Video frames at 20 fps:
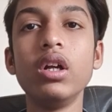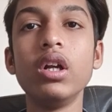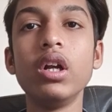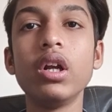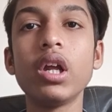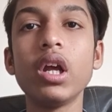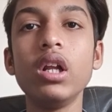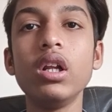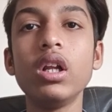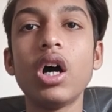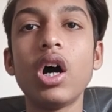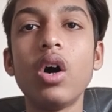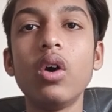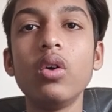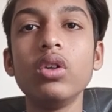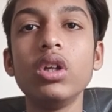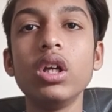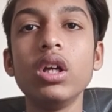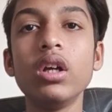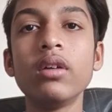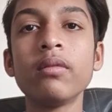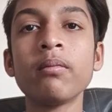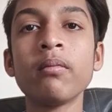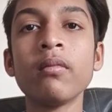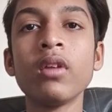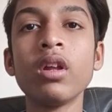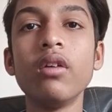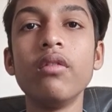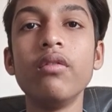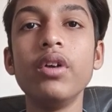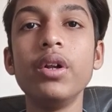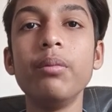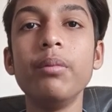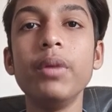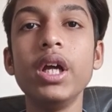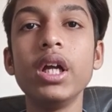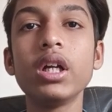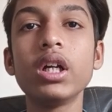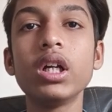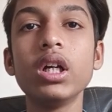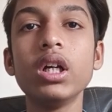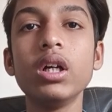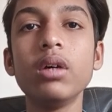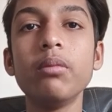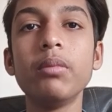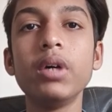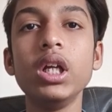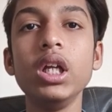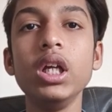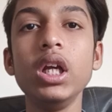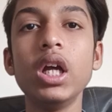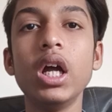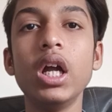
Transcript: detail how they will make money,